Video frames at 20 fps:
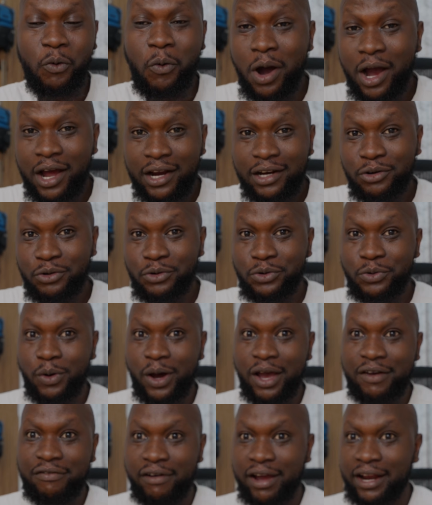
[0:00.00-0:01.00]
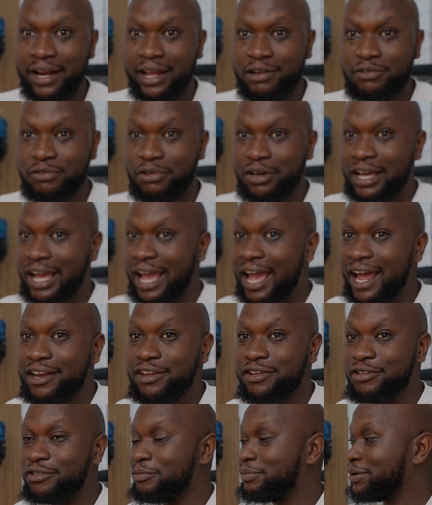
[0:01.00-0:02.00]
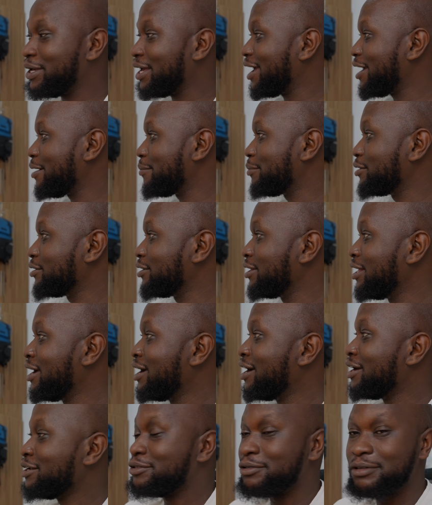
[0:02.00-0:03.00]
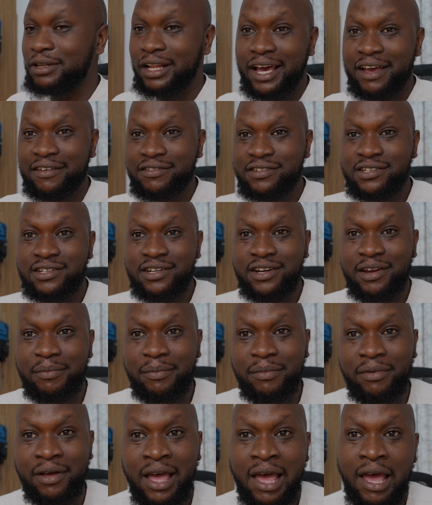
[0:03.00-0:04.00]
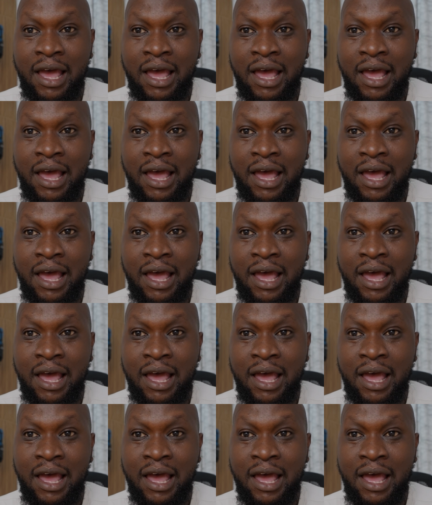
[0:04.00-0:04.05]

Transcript: one good Wi-Fi network, and you'll be able to live stream